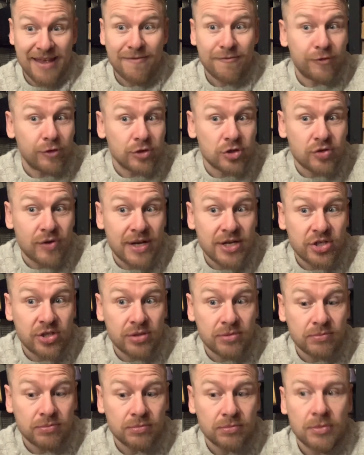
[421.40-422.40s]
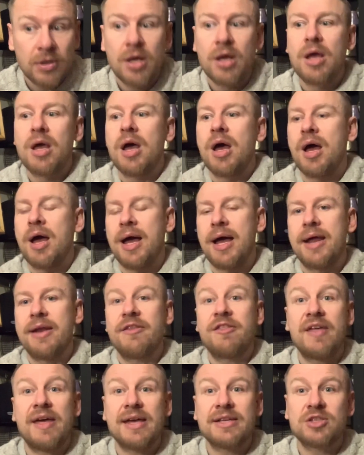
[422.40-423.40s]
infiltration,
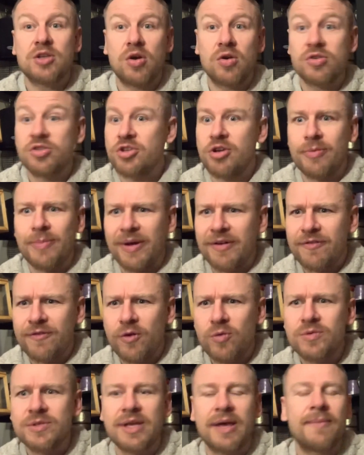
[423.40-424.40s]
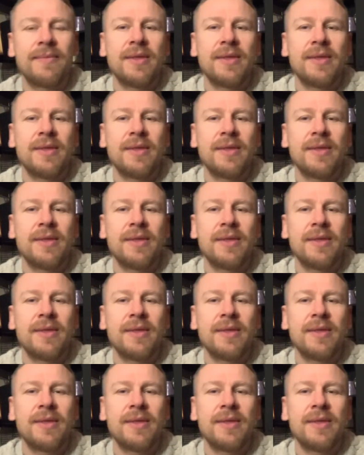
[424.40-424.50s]
and there's oh on my phone